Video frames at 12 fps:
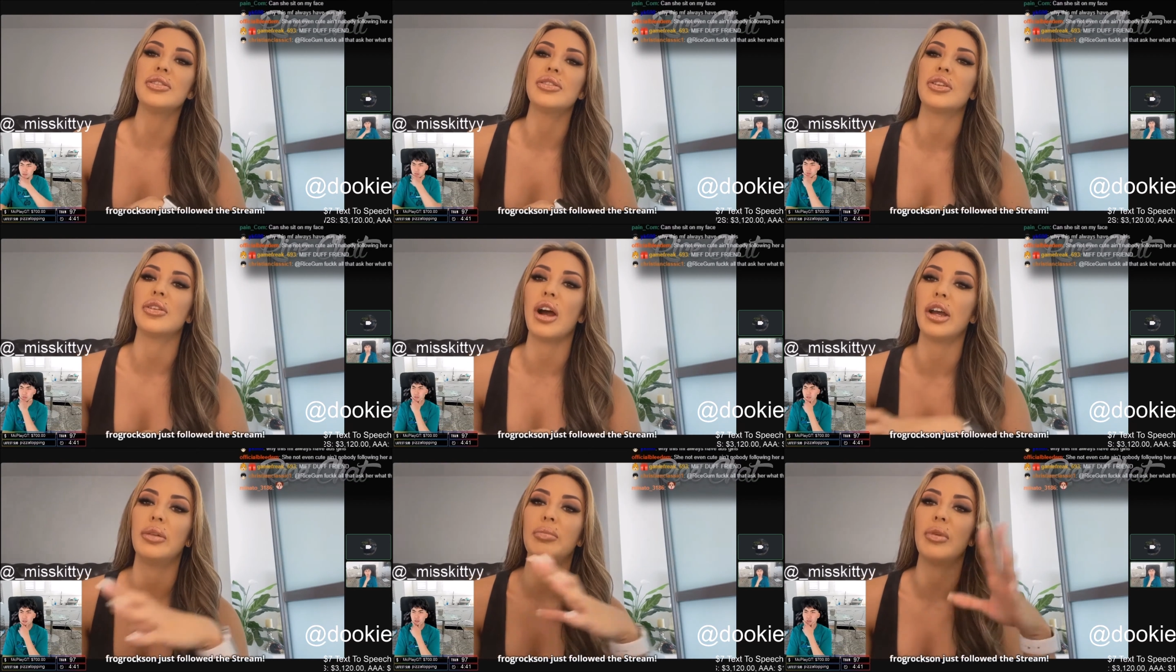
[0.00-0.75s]
so
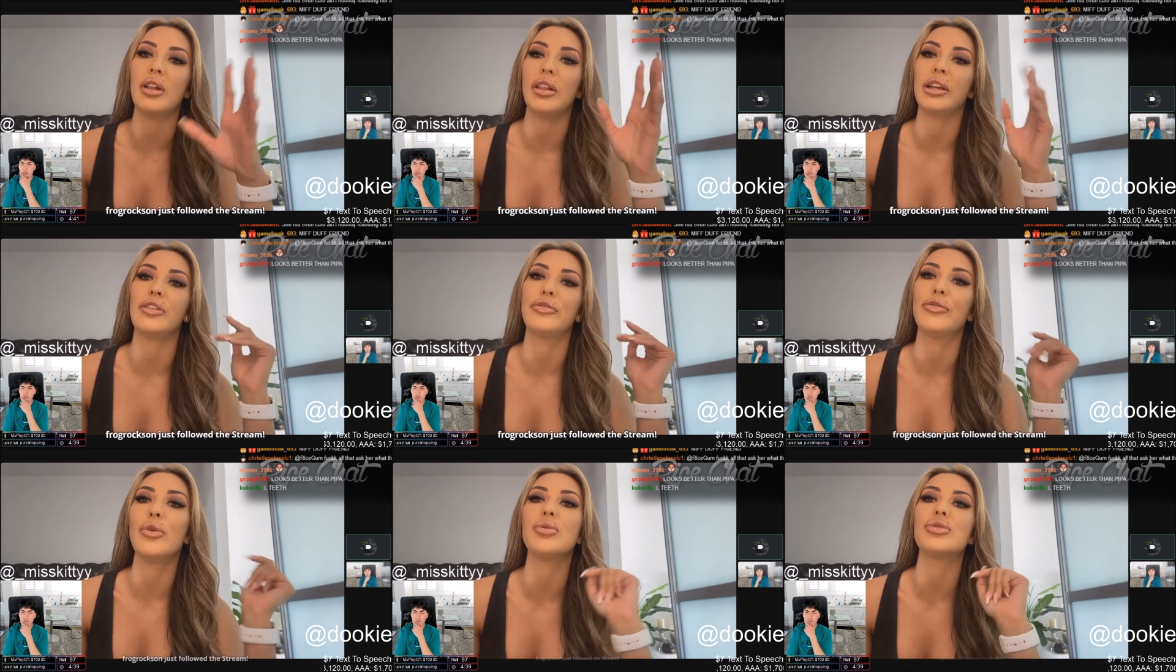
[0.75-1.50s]
I'm like a
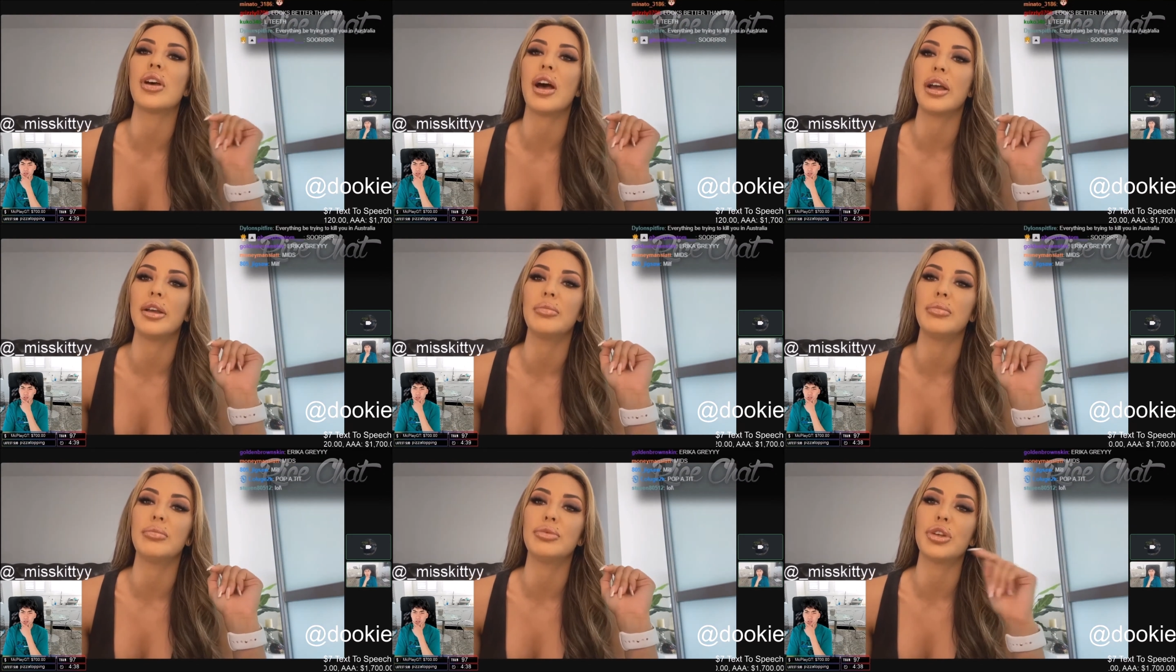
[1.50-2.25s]

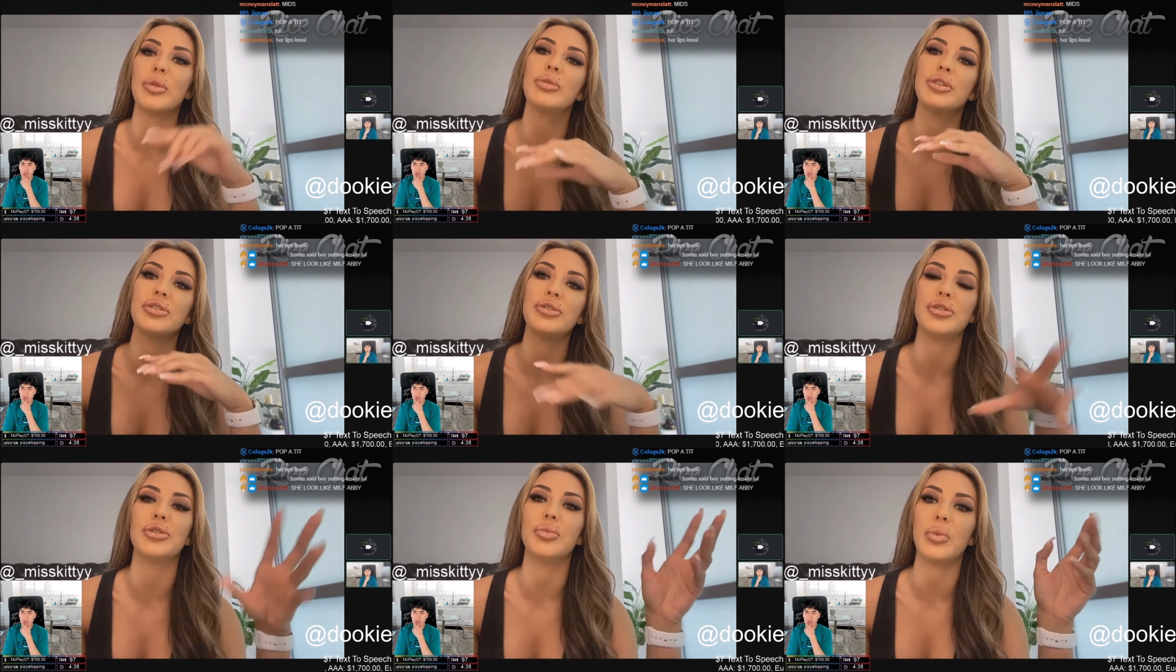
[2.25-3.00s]
full-time topless
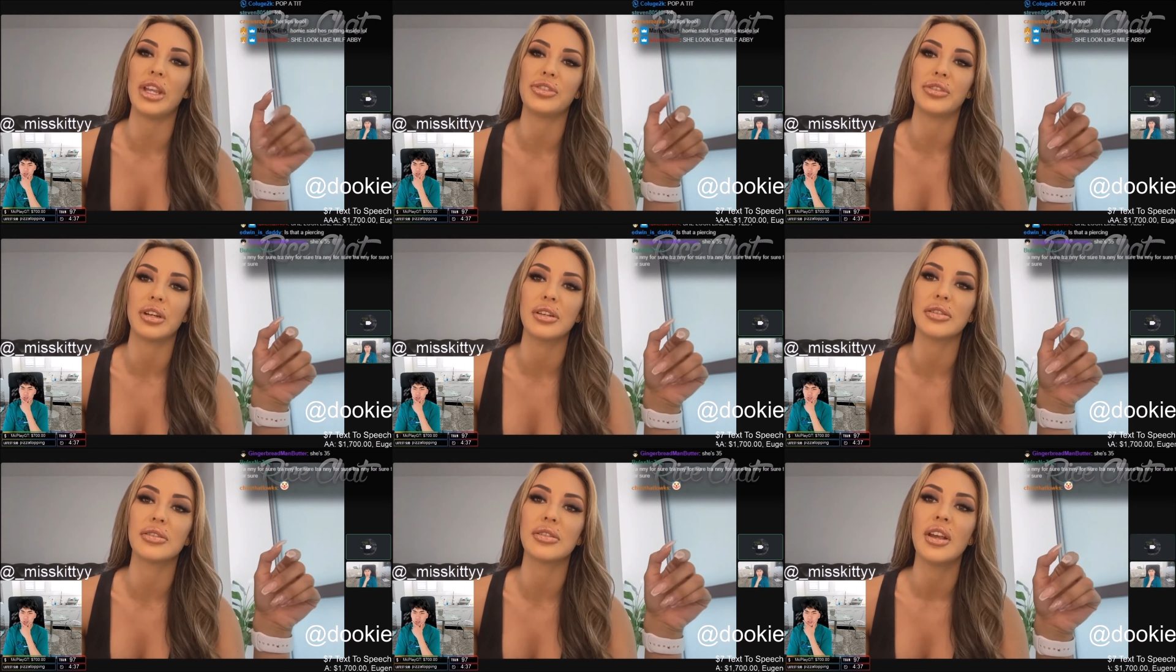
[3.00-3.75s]
nude
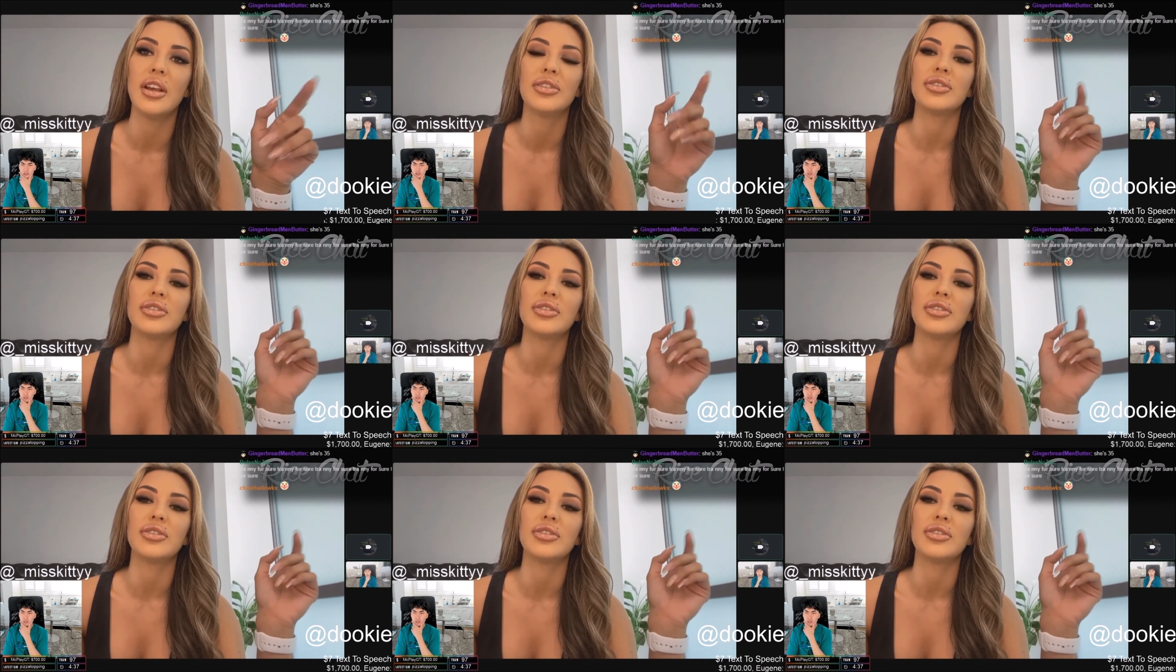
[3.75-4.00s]
waitress.